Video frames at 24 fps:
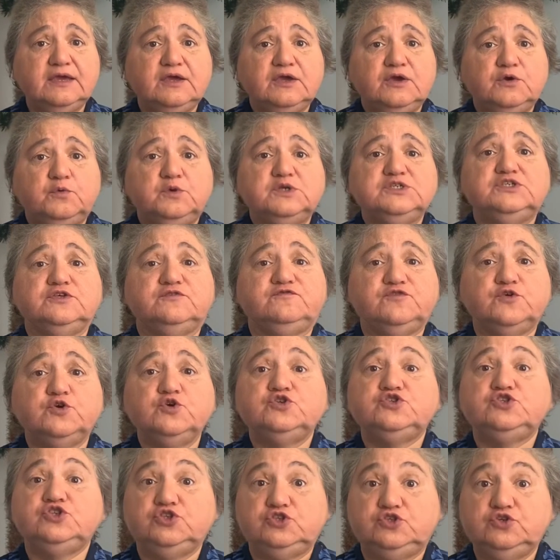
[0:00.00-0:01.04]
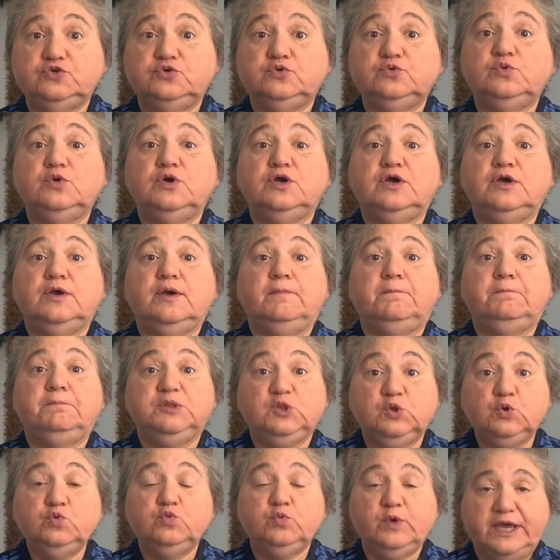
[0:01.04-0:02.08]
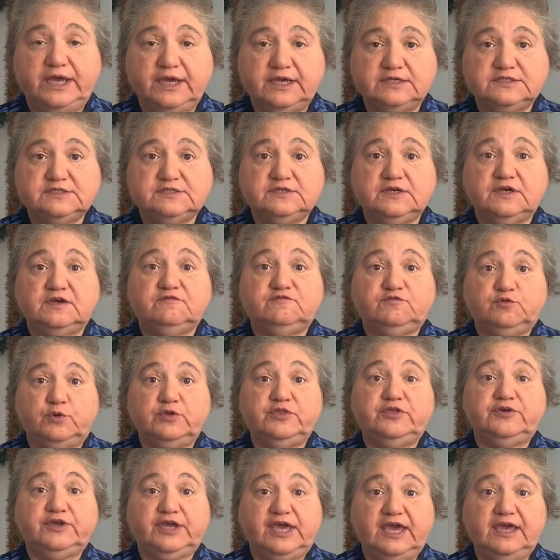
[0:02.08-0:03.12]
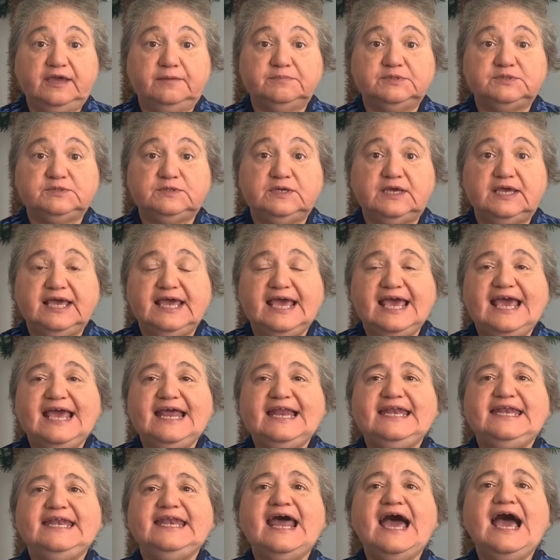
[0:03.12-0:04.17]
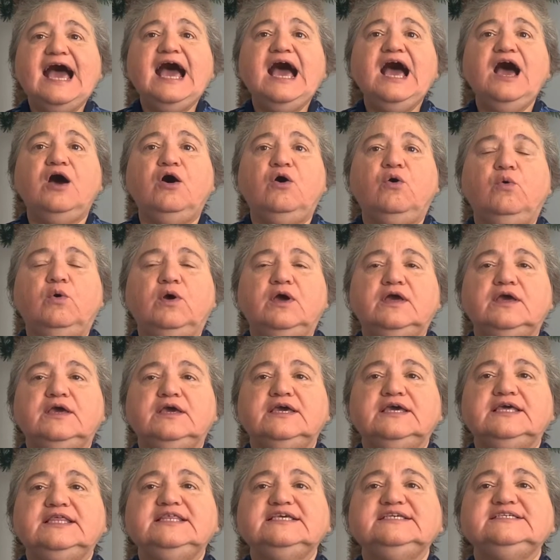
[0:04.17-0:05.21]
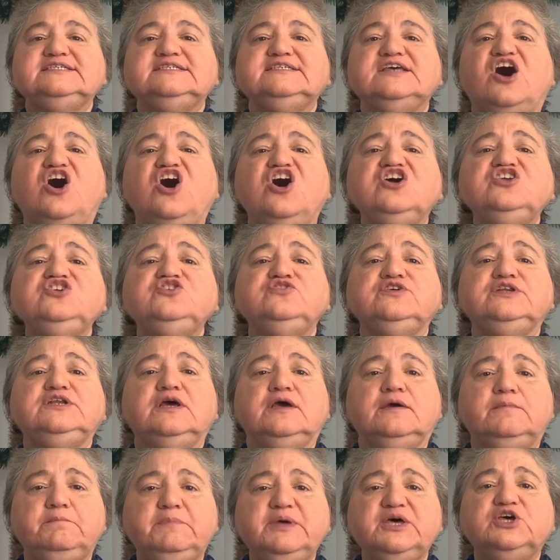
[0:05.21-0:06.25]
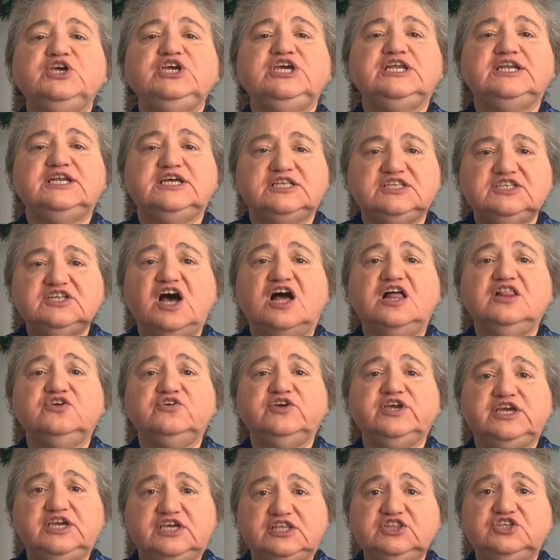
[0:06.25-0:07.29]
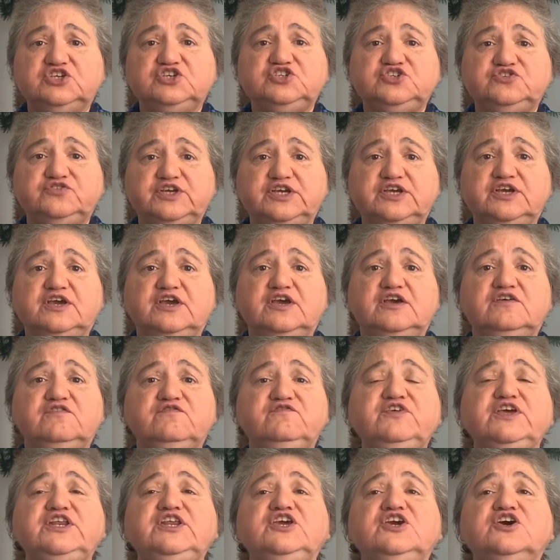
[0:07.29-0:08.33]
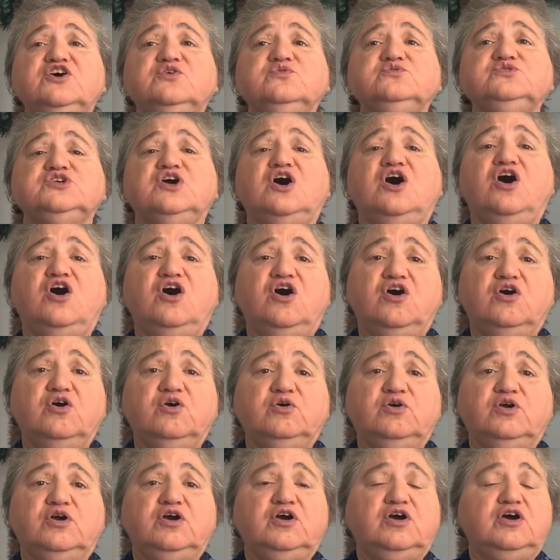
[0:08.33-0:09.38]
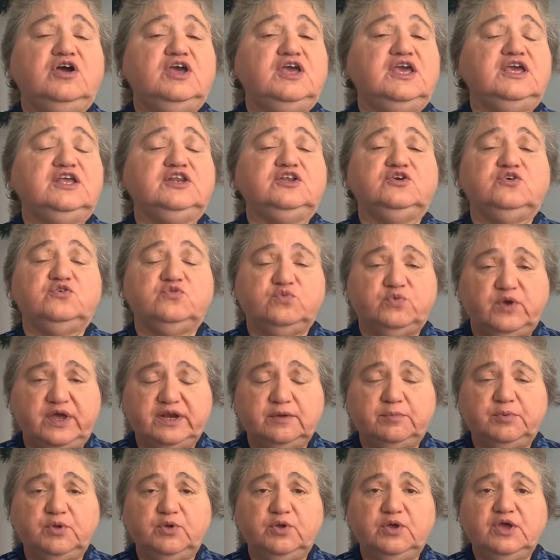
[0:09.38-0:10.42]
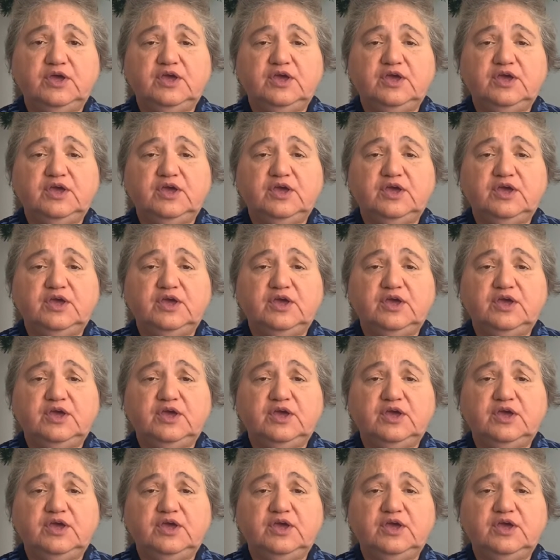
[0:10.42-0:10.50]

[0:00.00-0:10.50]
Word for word: was the first to do Blu-rays for their games. And now, this is a $100 billion industry. Videos are incredible.